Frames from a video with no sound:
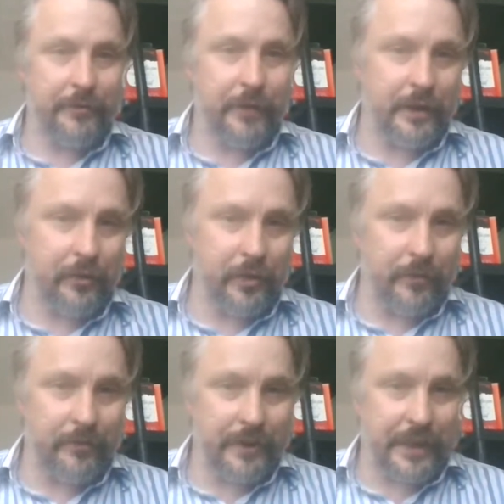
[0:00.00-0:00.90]
final
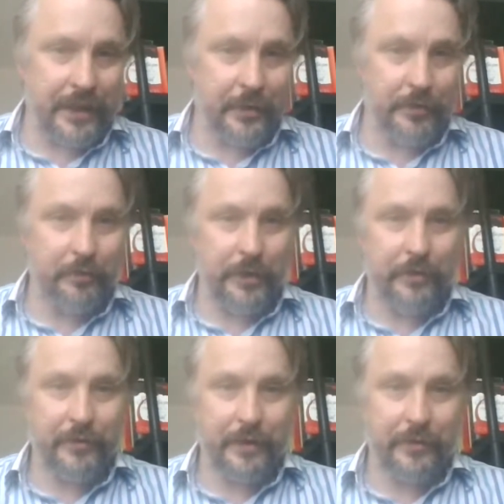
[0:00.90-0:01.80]
confrontation with
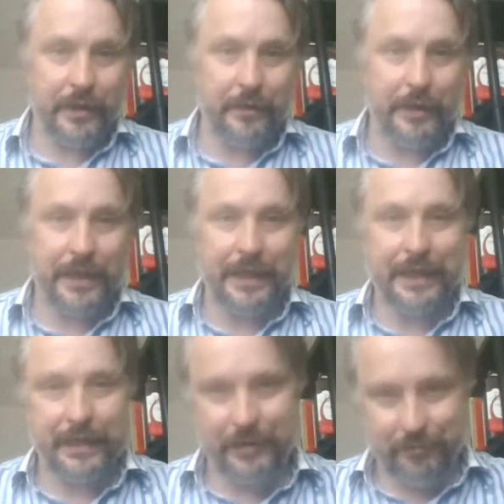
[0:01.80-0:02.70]
Blofeld at the
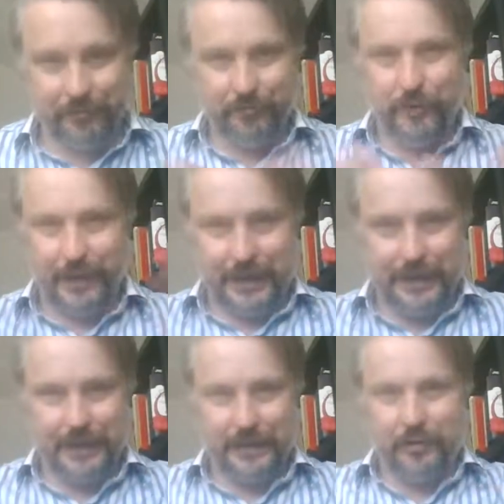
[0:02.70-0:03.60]
beginning and the way the
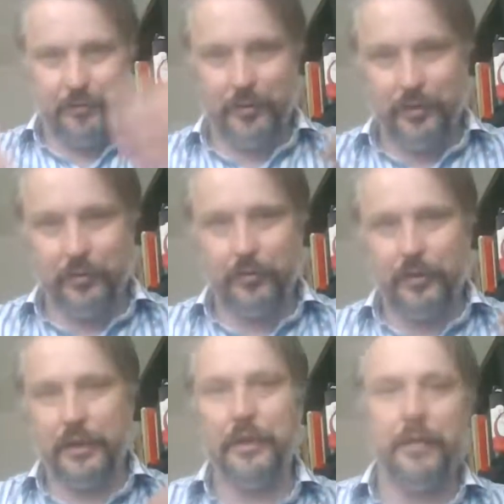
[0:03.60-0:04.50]
helicopter was all
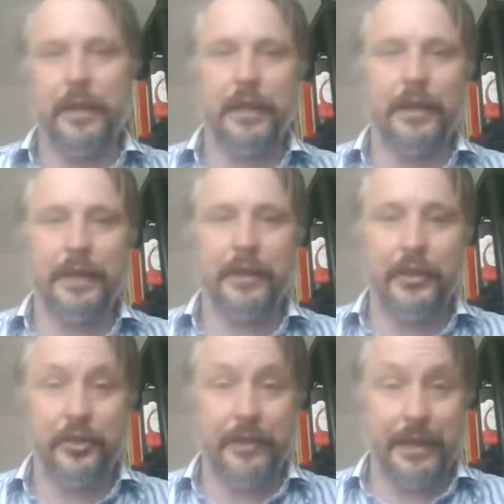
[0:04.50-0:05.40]
wired up. I like
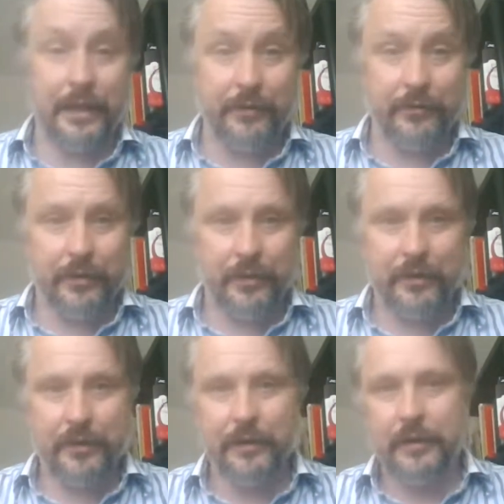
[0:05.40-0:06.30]
Julian Glover
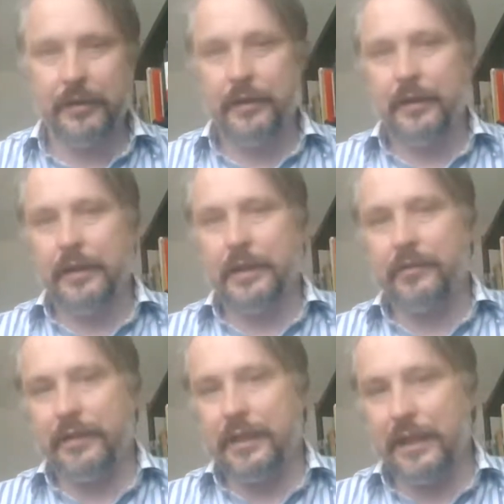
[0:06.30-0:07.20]
as
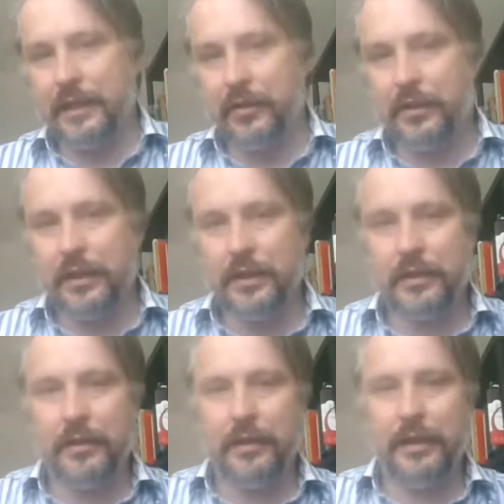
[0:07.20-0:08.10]
Chris Datos.
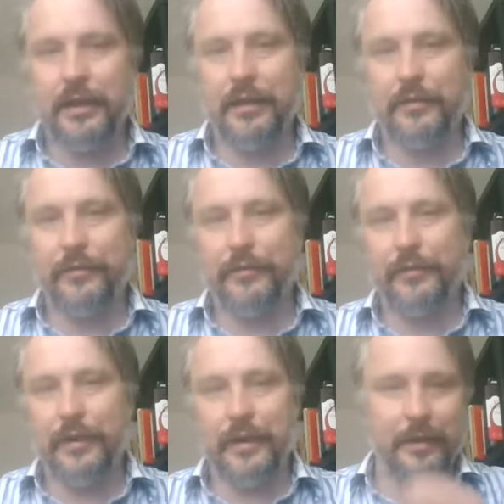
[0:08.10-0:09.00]
I love
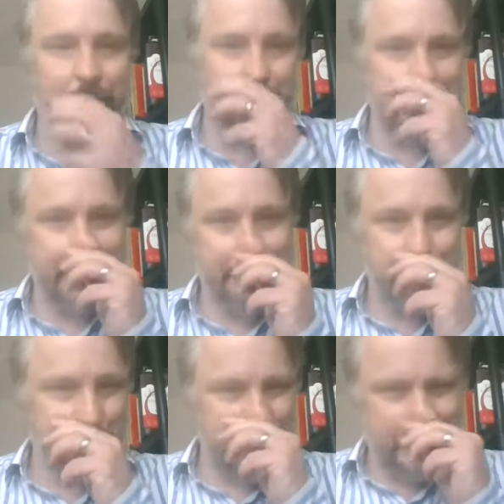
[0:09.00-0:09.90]
the
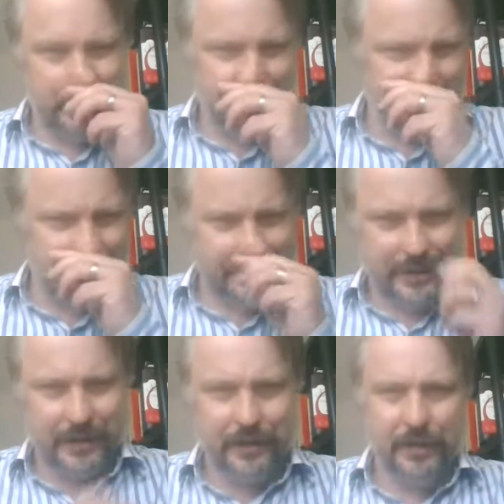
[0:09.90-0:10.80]
Karen B-like
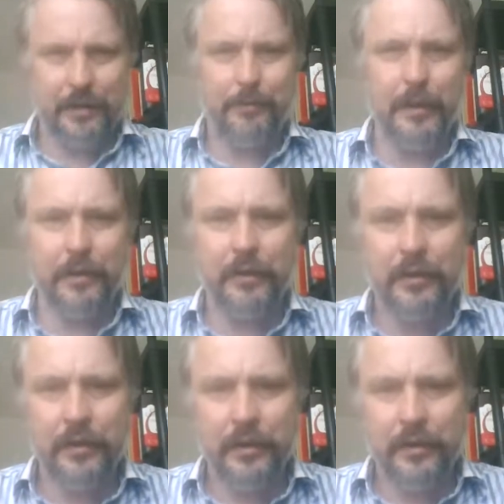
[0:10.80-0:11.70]
character Columbo,
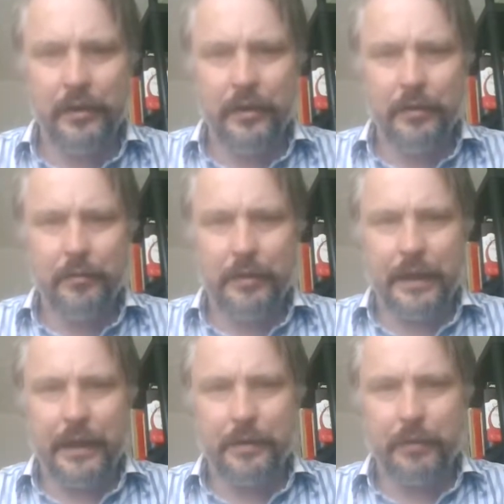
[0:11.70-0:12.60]

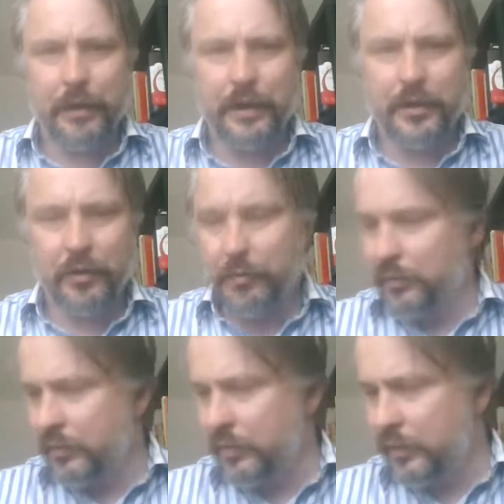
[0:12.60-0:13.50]
played by Topol.